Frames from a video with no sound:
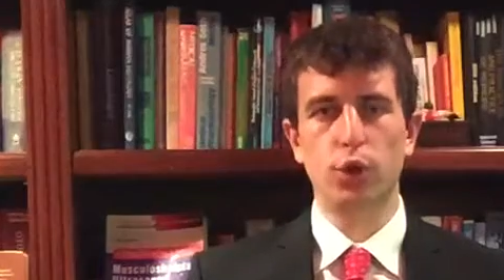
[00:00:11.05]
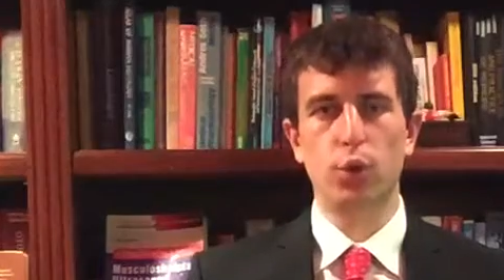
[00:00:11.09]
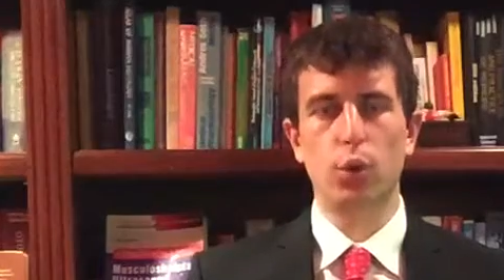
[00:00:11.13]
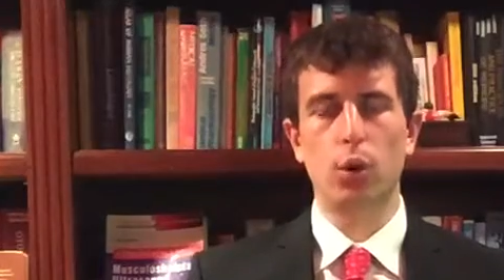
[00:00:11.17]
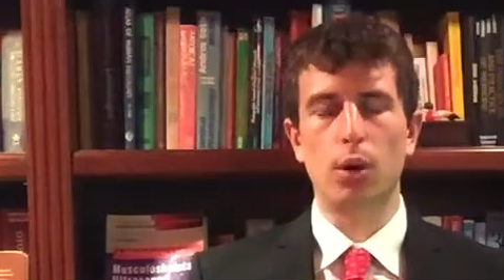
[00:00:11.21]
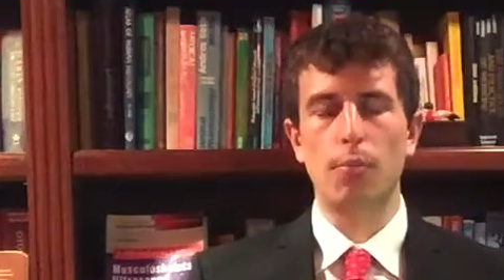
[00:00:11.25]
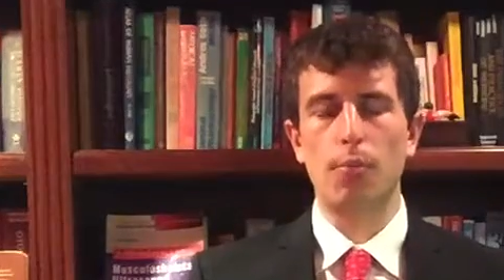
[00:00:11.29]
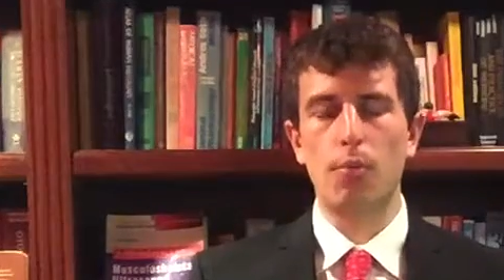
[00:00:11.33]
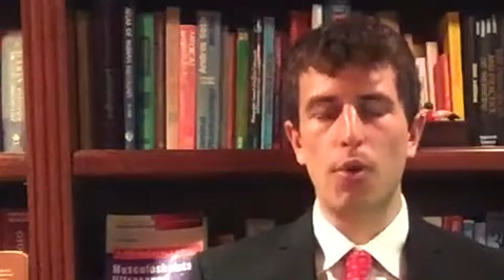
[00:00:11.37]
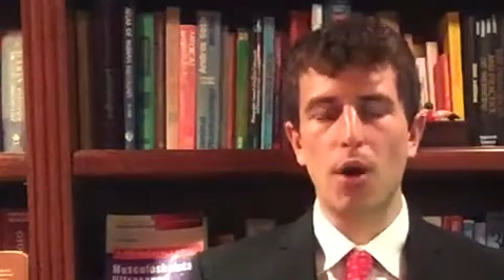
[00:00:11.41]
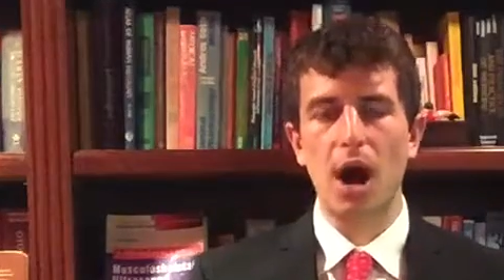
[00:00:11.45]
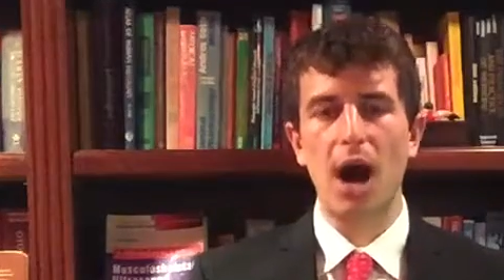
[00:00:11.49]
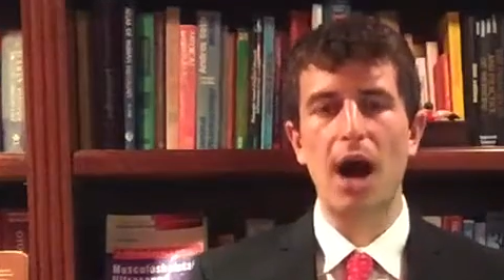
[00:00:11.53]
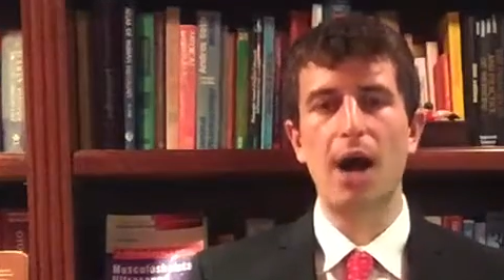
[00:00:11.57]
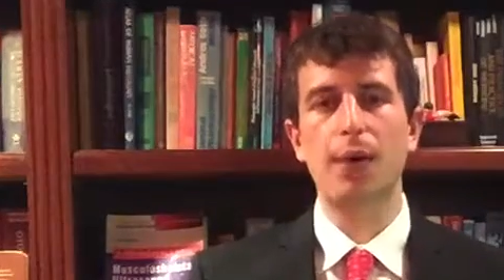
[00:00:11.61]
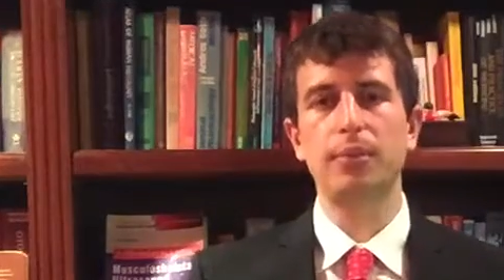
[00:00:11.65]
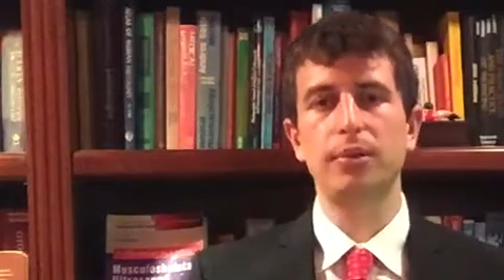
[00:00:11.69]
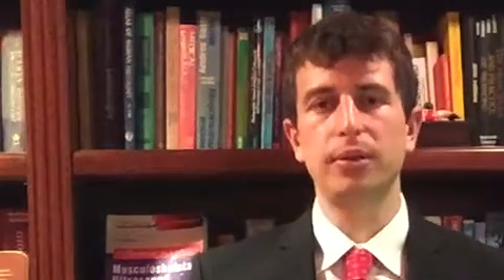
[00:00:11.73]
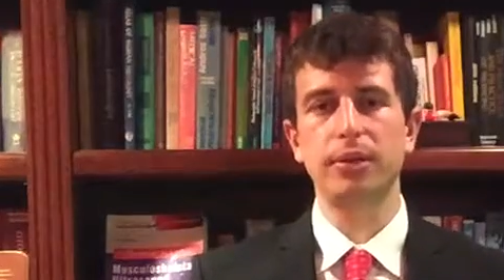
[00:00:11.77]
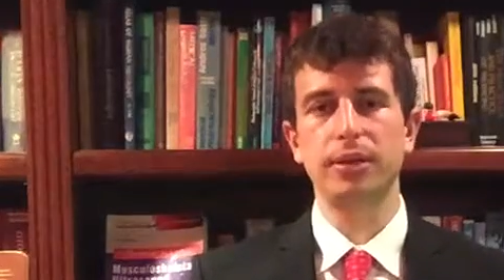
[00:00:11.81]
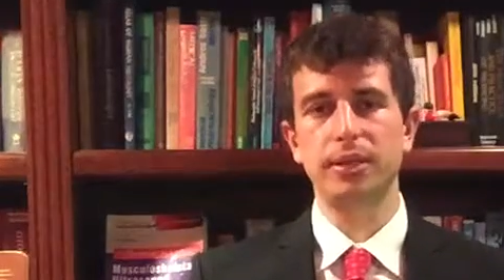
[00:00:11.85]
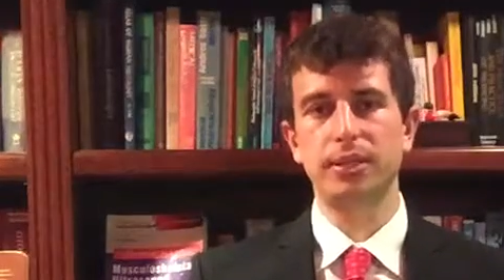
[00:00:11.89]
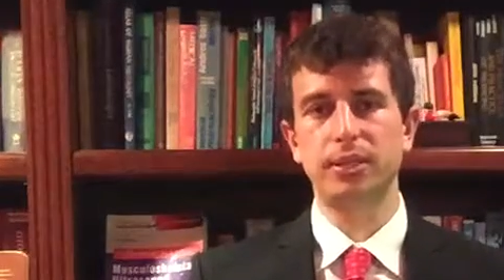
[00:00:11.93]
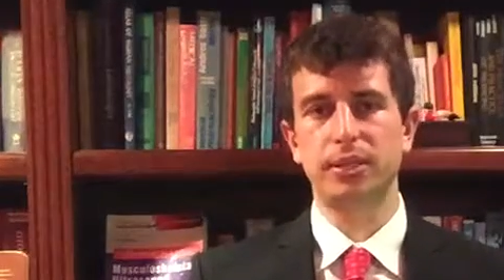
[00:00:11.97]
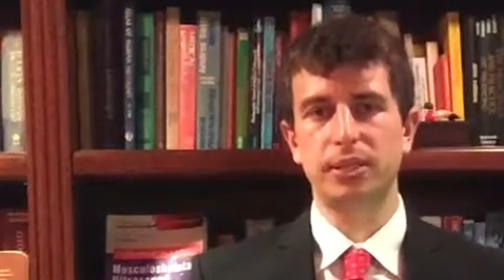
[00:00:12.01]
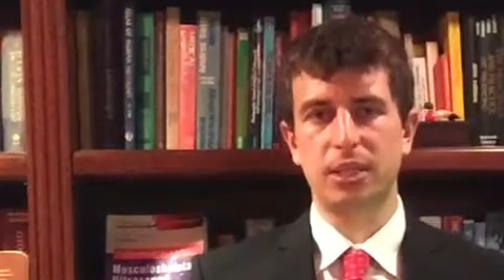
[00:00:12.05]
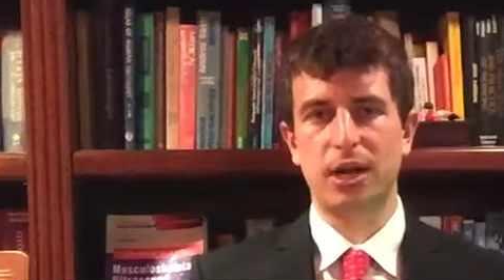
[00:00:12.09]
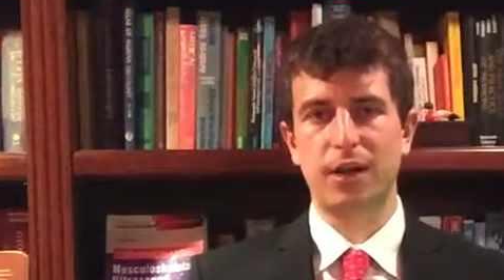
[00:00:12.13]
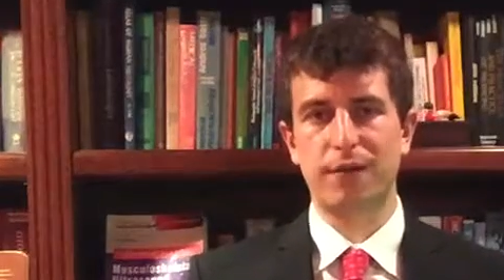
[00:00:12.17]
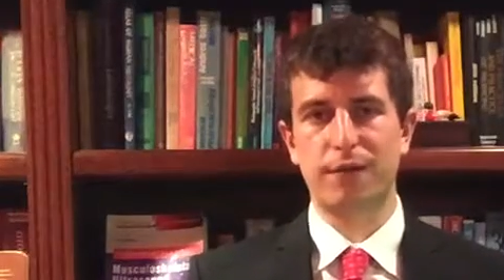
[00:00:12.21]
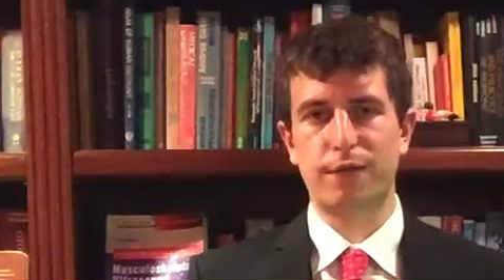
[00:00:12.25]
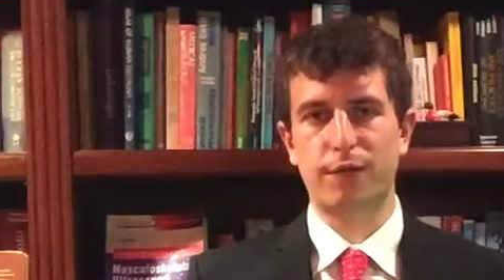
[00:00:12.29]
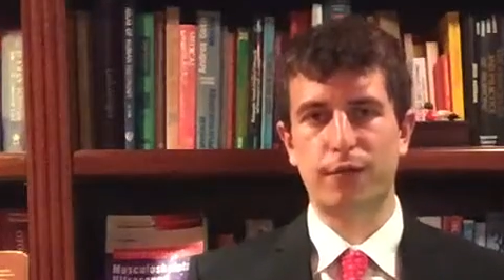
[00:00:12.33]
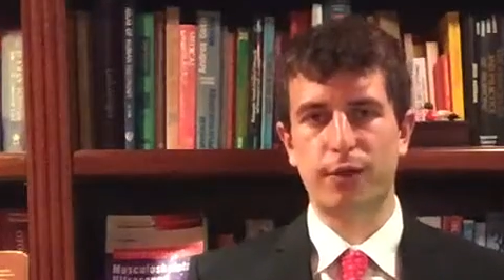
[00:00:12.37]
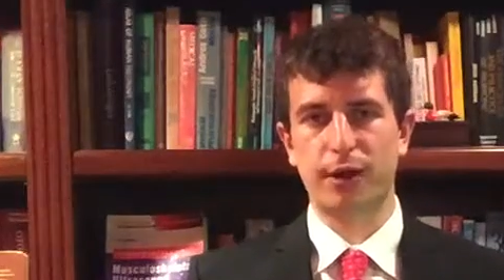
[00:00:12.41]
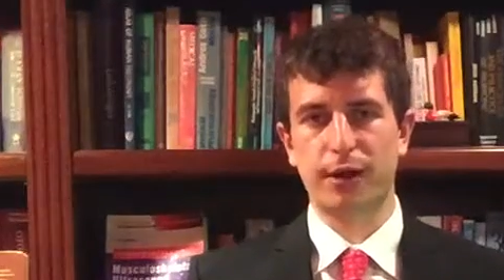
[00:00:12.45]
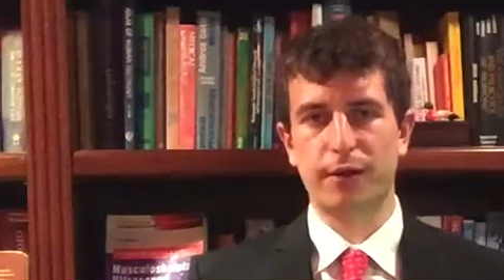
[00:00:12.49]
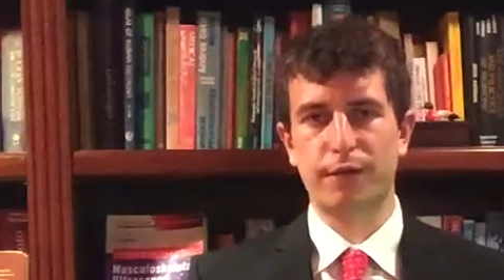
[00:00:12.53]
you are probably
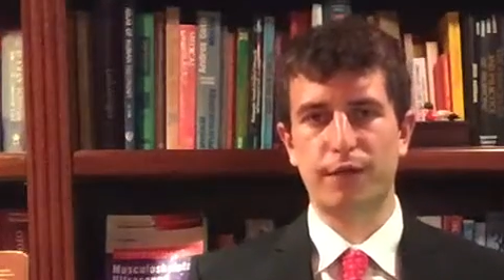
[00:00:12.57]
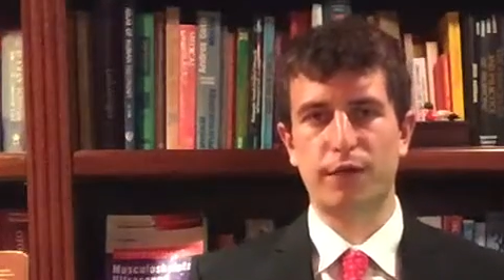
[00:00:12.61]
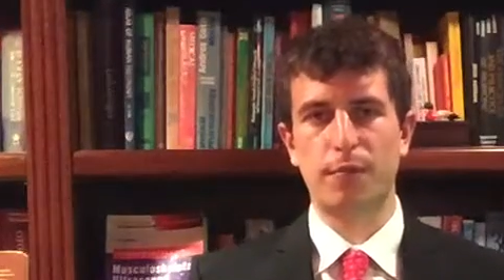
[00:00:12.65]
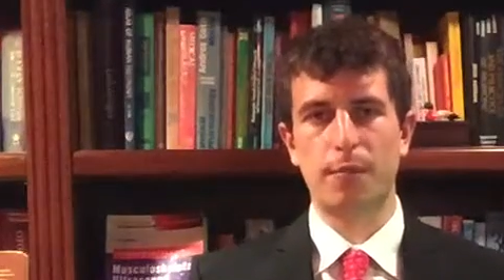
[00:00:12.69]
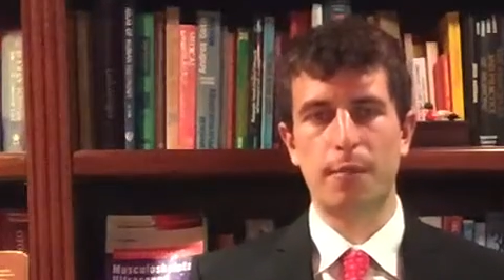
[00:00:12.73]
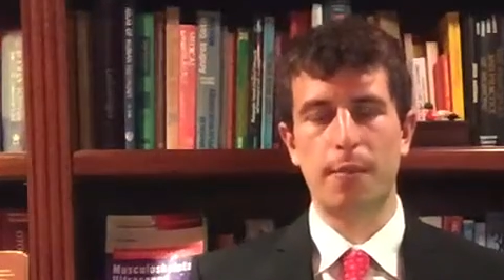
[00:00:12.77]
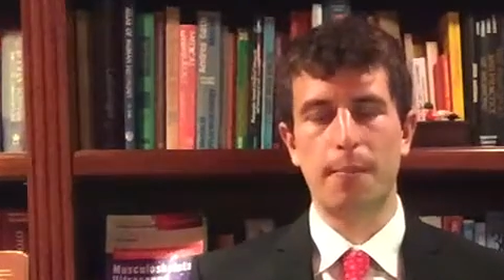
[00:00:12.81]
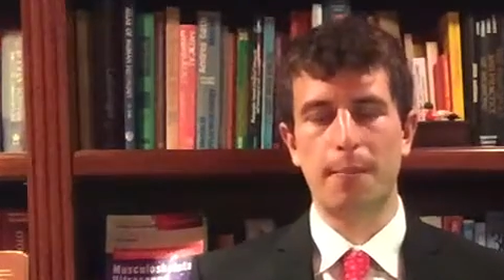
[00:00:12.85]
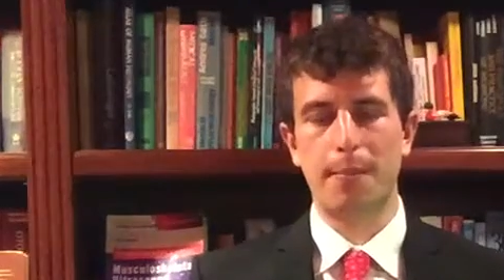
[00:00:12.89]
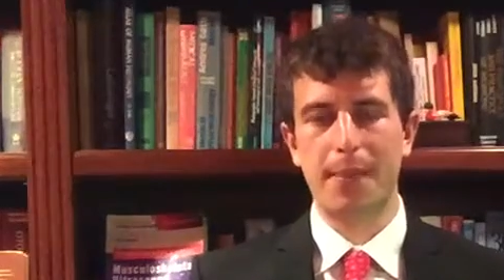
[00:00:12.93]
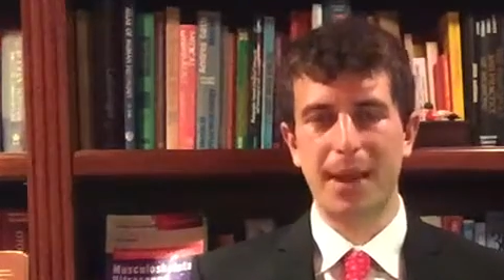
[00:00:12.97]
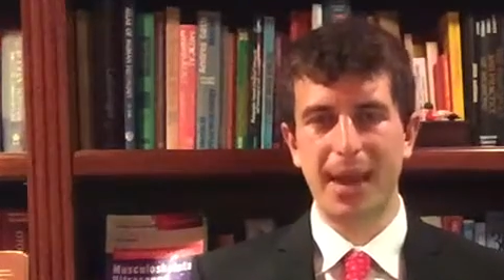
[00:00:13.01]
suffering from a